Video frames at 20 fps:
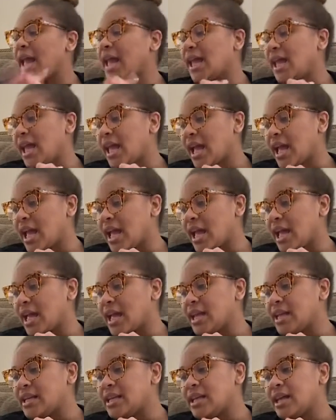
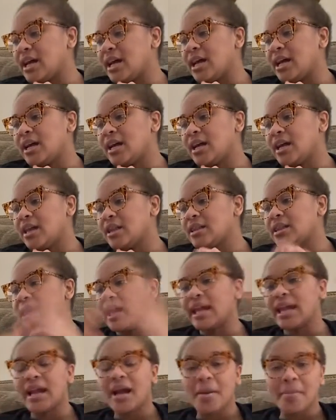and
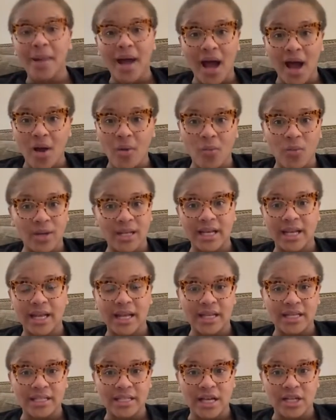thinking about when to
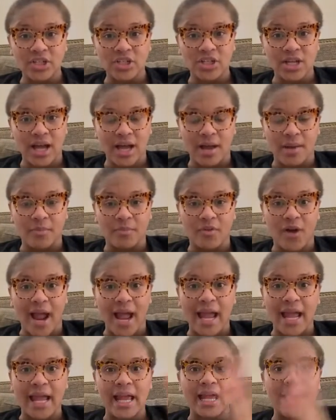get it touched up,
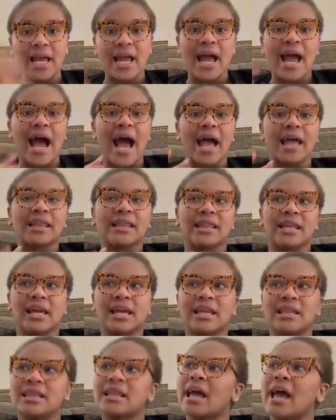right? I
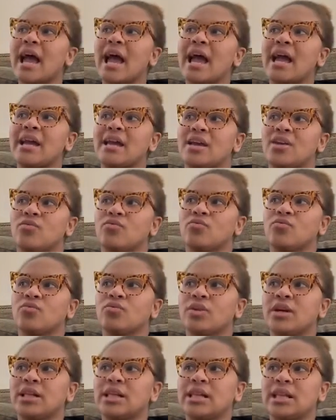think that it
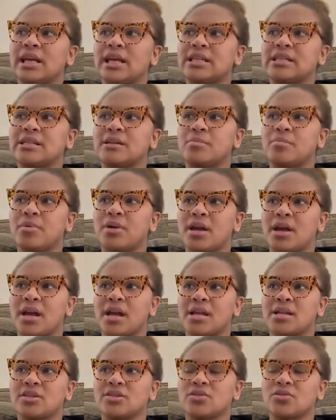really
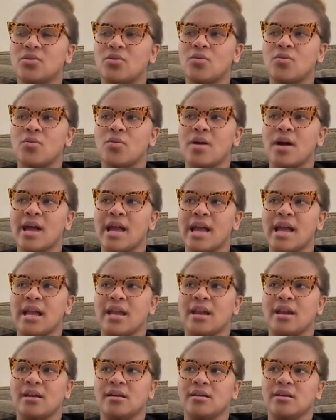depends
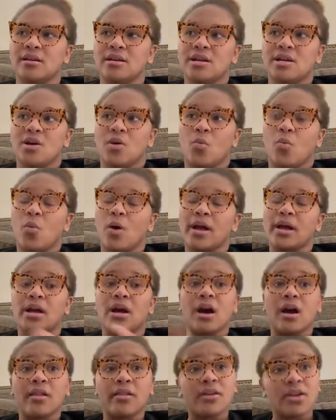on what
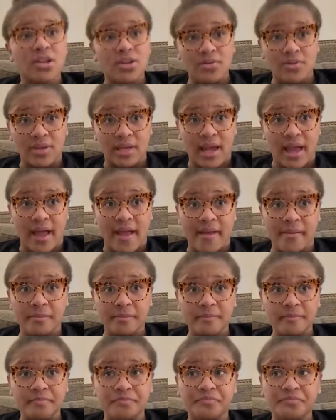color you
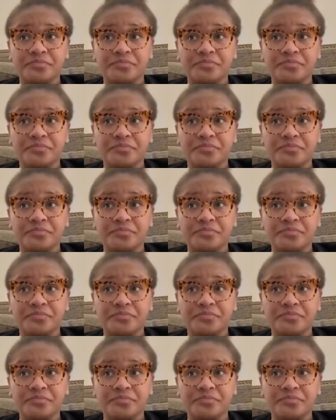get